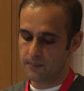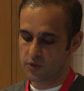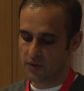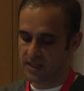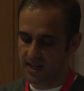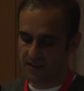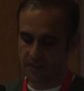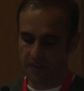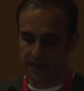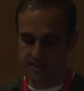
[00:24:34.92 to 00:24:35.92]
So these are
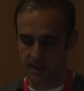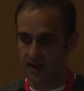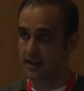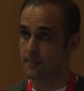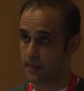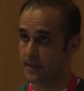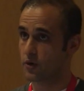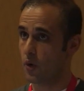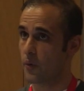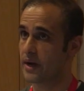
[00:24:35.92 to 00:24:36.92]
the things that are
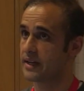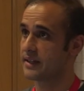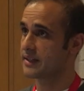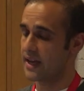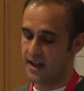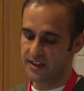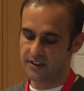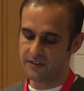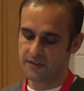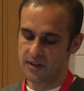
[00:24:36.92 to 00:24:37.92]
implemented already in
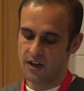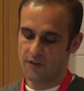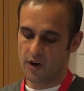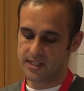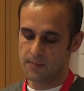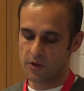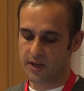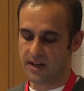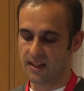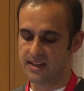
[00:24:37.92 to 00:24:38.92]
Knative. For example, you
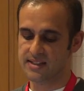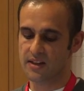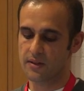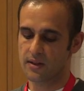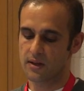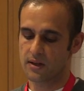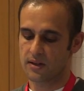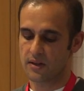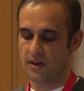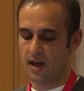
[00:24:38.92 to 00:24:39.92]
can listen
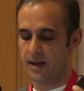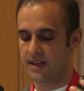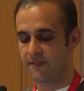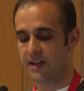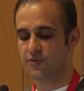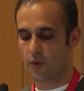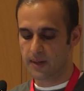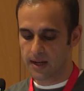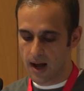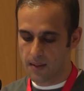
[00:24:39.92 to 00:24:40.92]
events from
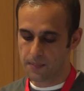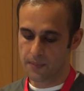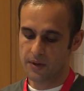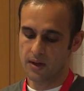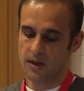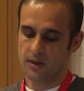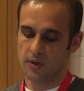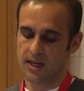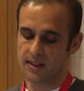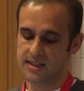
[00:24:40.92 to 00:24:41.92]
GitHub.
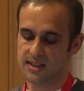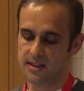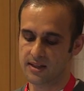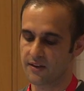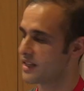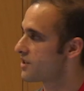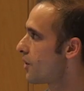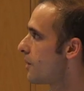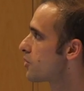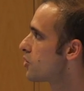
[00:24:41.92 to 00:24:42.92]
You can listen events
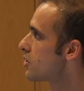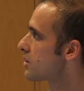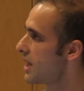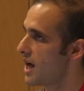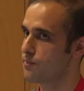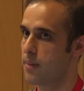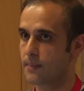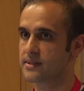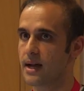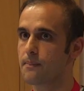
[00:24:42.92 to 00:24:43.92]
from Google Cloud
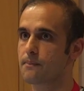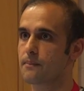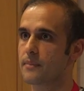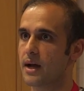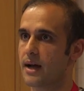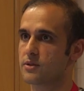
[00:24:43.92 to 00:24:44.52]
Pops Up.